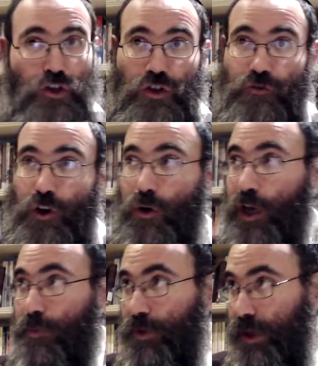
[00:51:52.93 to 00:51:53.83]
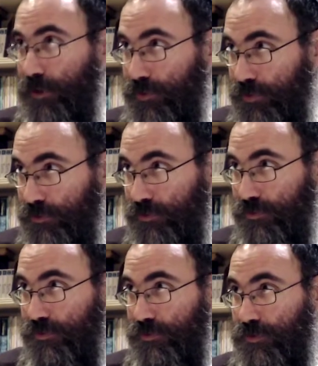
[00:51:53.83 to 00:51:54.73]
So if you go up the level,
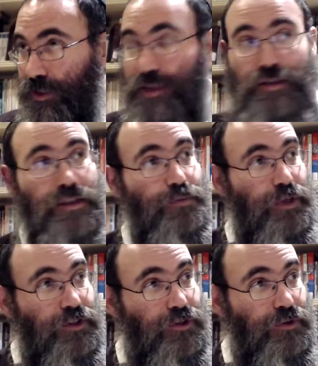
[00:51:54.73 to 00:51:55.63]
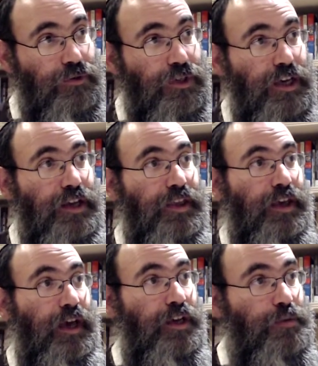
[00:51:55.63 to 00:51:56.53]
similarly too, the
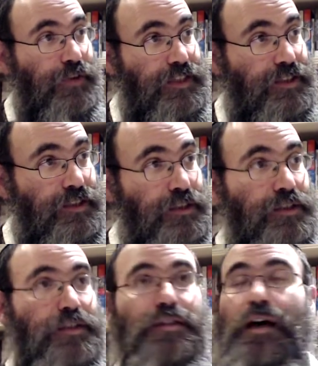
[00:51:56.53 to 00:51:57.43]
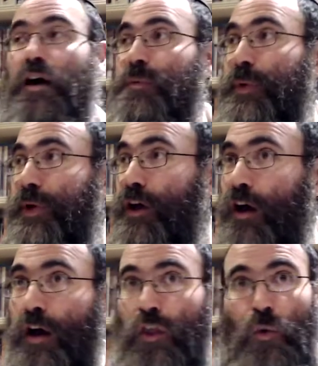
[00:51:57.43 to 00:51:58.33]
Kalim of Atzilus
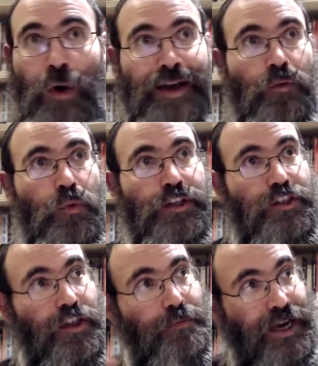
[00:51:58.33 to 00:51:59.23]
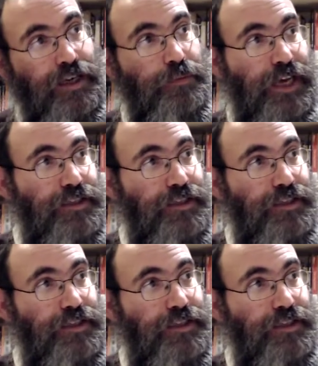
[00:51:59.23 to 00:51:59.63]
are the way in which L'mayla Mi